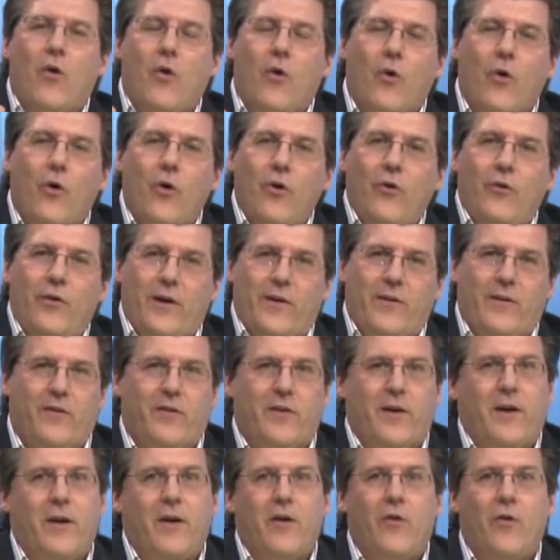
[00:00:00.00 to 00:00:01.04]
Early in the
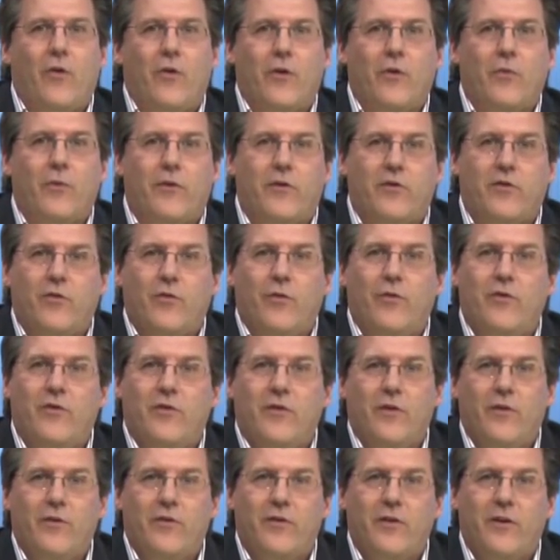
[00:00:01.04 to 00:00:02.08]
second quarter with the score
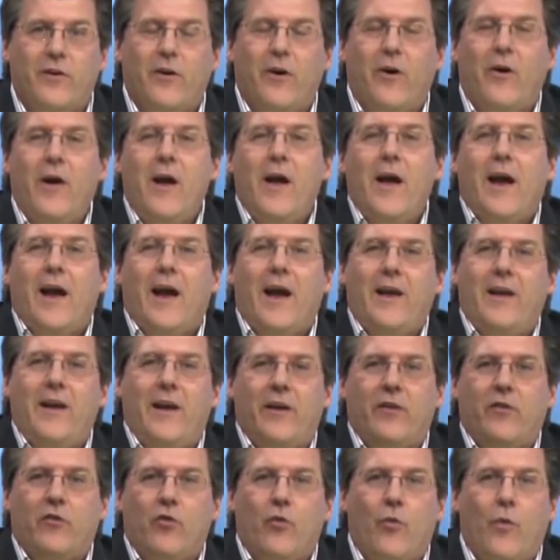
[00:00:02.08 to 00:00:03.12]
0-0, it
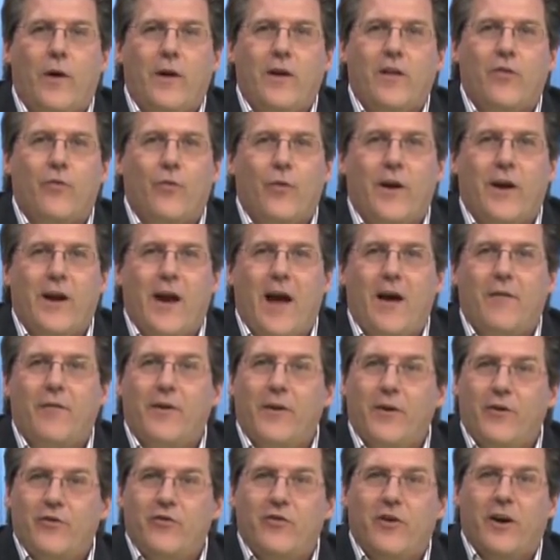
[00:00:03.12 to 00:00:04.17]
hit 23.5. I
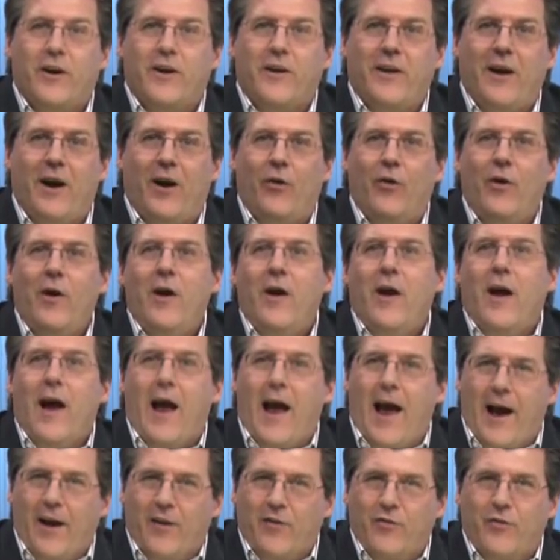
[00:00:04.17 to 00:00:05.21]
know Chuck Adell
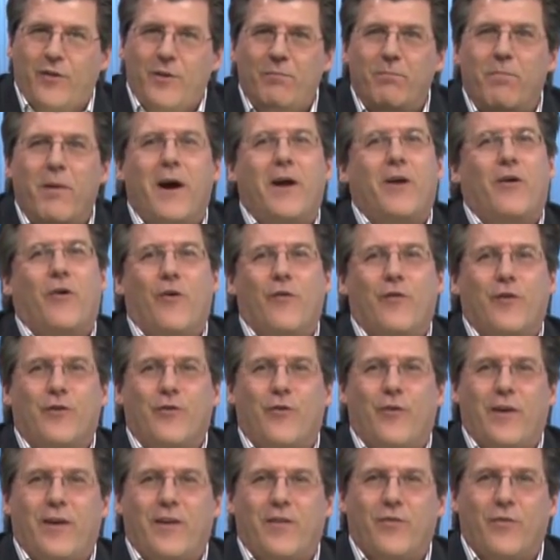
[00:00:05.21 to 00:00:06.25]
actually bet over
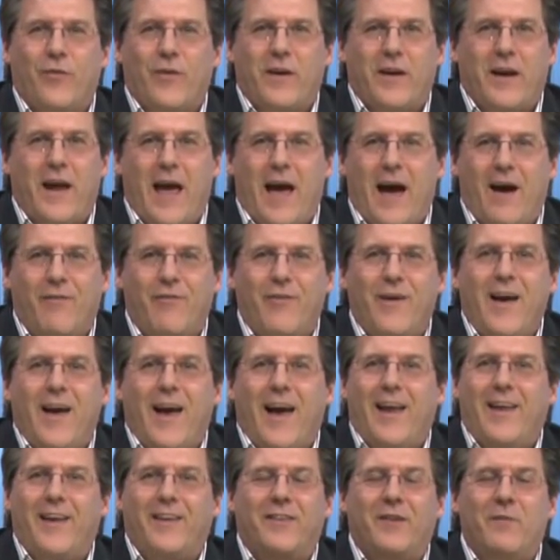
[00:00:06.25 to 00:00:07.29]
23.5,
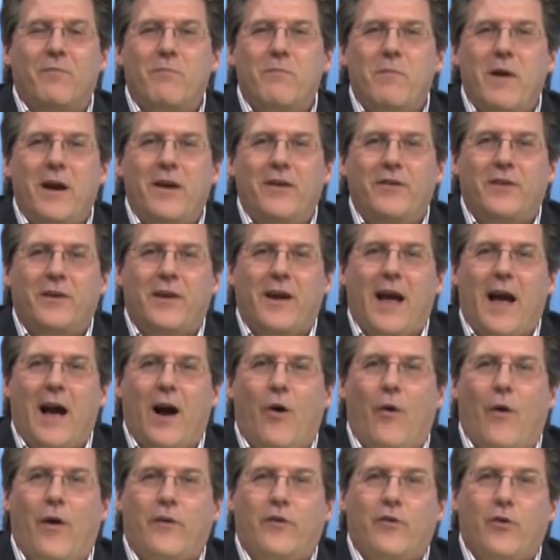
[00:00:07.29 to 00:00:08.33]
and it's amazing
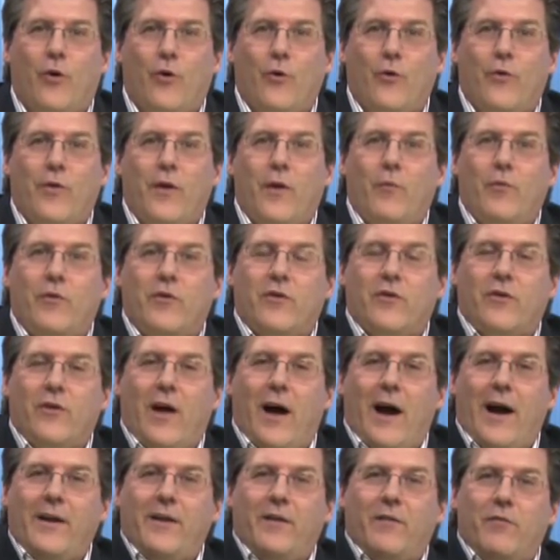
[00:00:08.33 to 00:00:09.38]
how a total that was
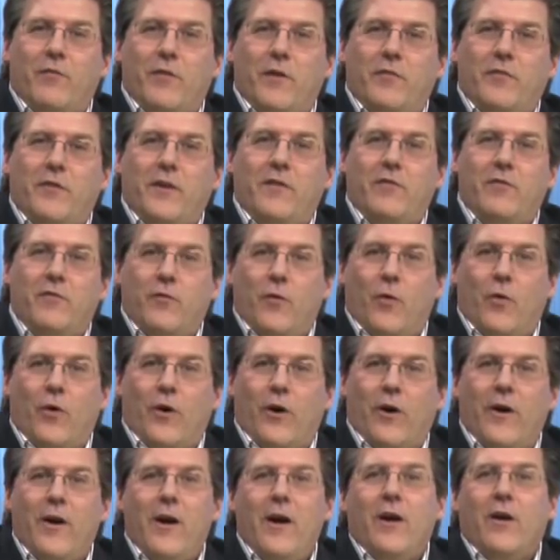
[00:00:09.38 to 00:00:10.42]
lined at
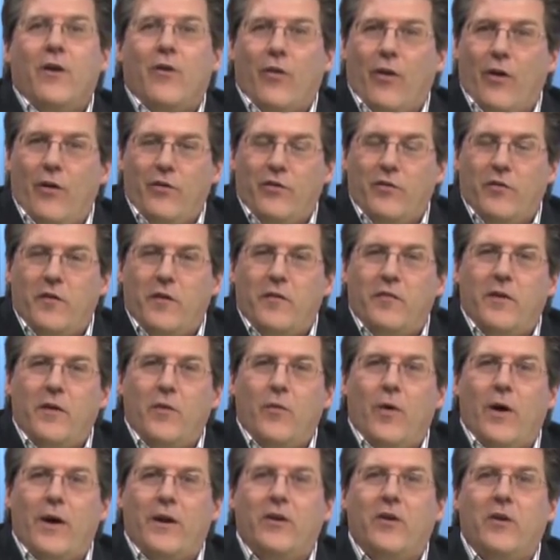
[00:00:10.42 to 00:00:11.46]
54, closed
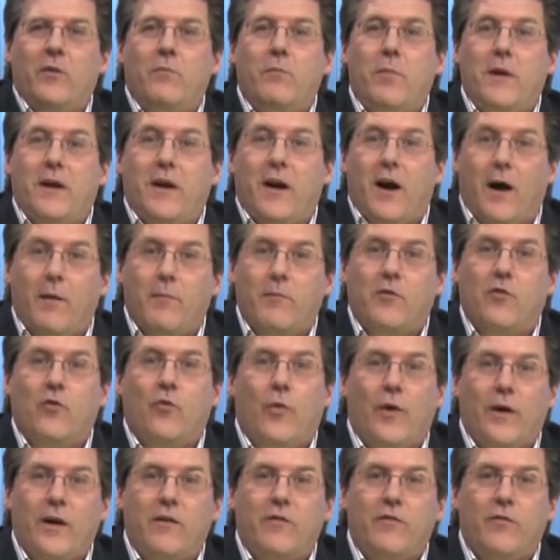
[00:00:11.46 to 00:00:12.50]
51, could become
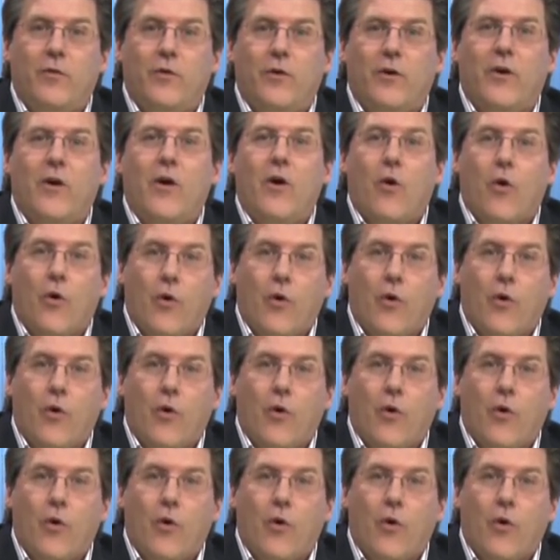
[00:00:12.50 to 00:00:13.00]
24